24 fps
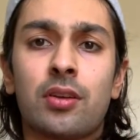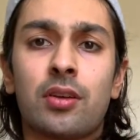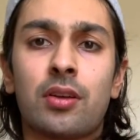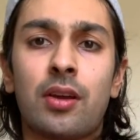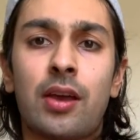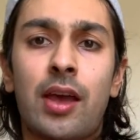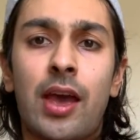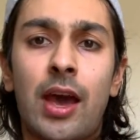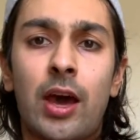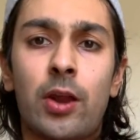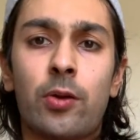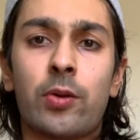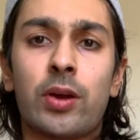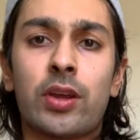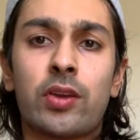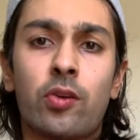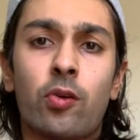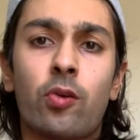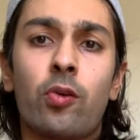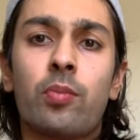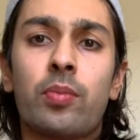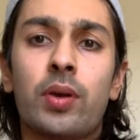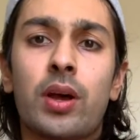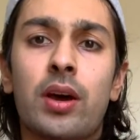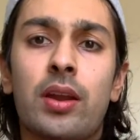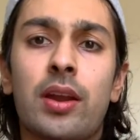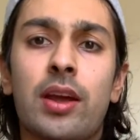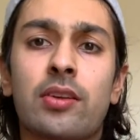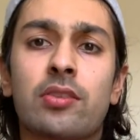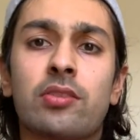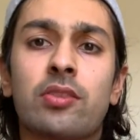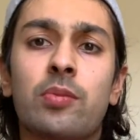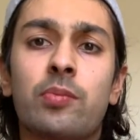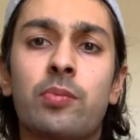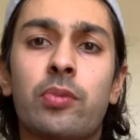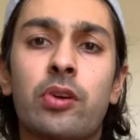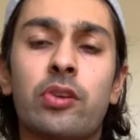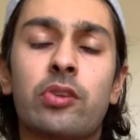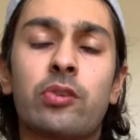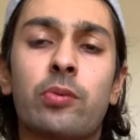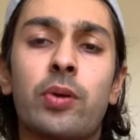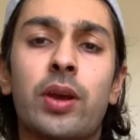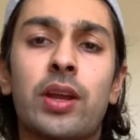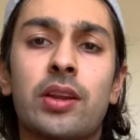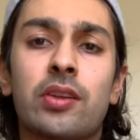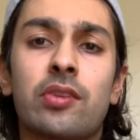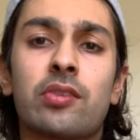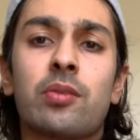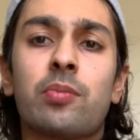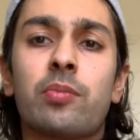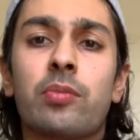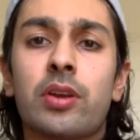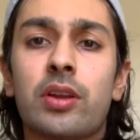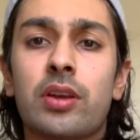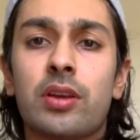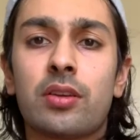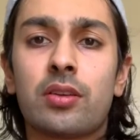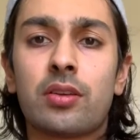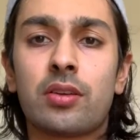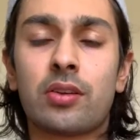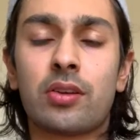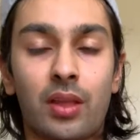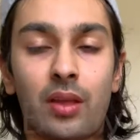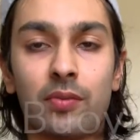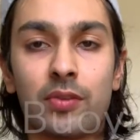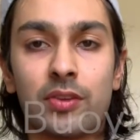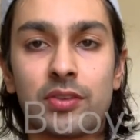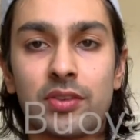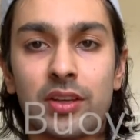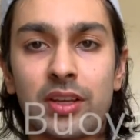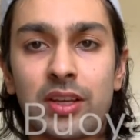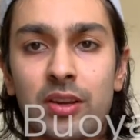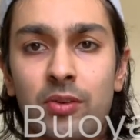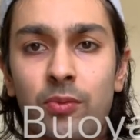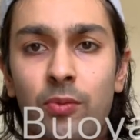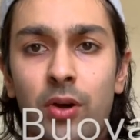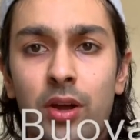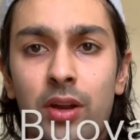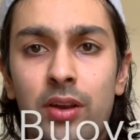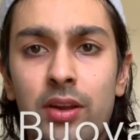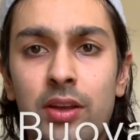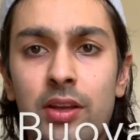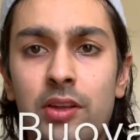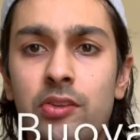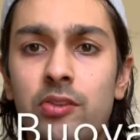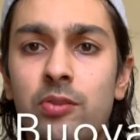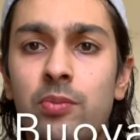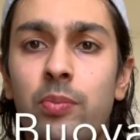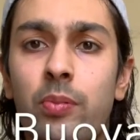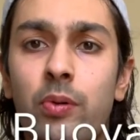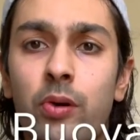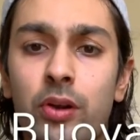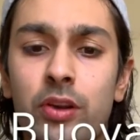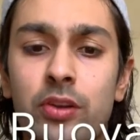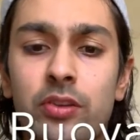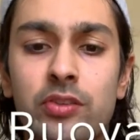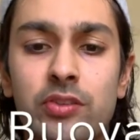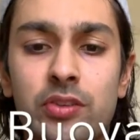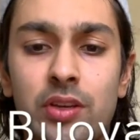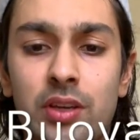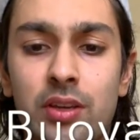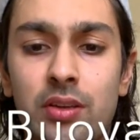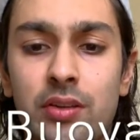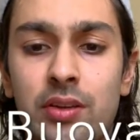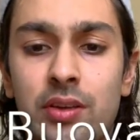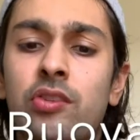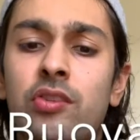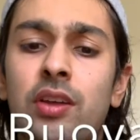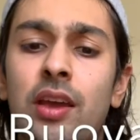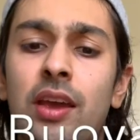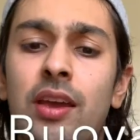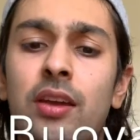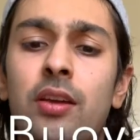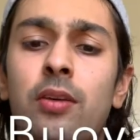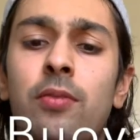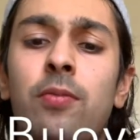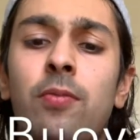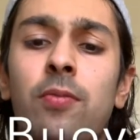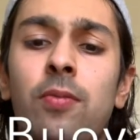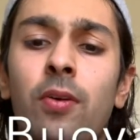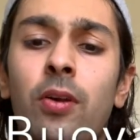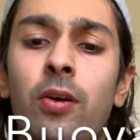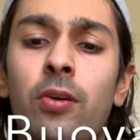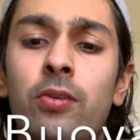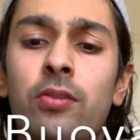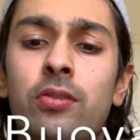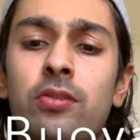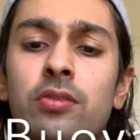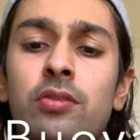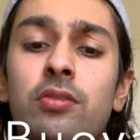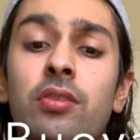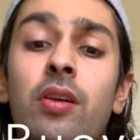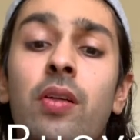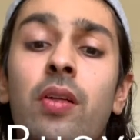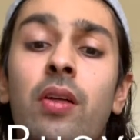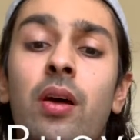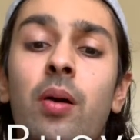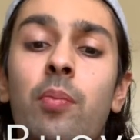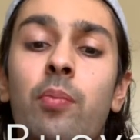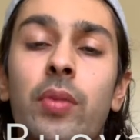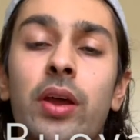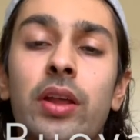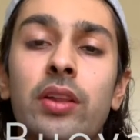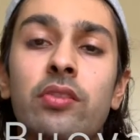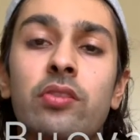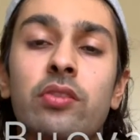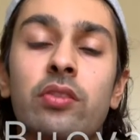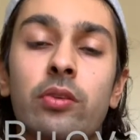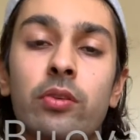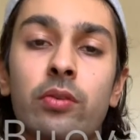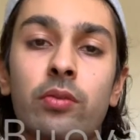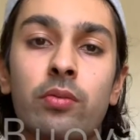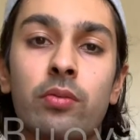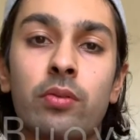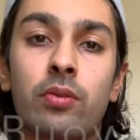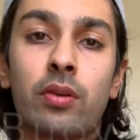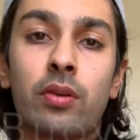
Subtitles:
How do I go about actually persuading somebody? The second one is buoyancy. Staying afloat amidst the